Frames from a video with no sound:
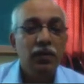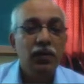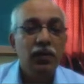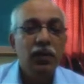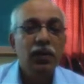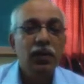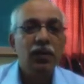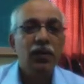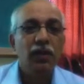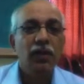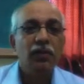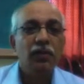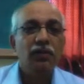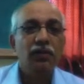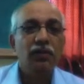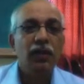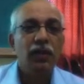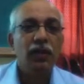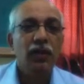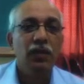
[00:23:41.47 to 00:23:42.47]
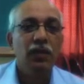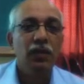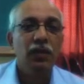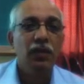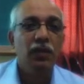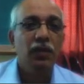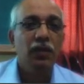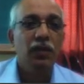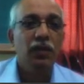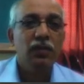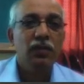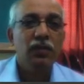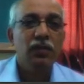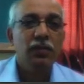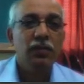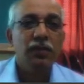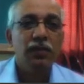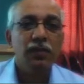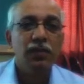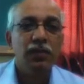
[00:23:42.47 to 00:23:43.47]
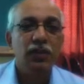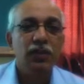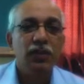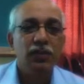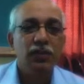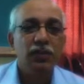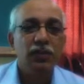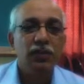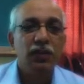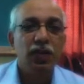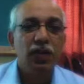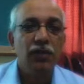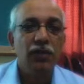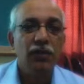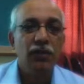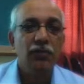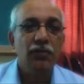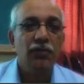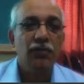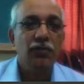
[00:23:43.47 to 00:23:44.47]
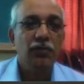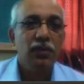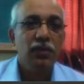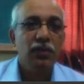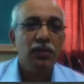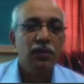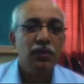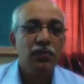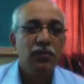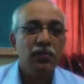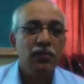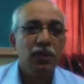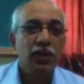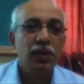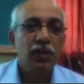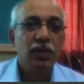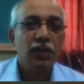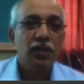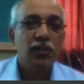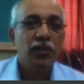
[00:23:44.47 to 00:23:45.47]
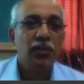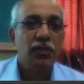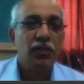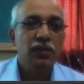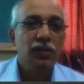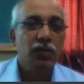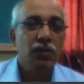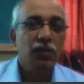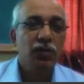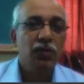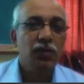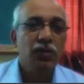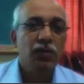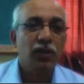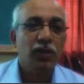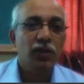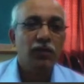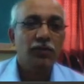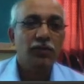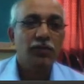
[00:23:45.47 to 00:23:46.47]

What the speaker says: at the end of the semester. You will have some working small model,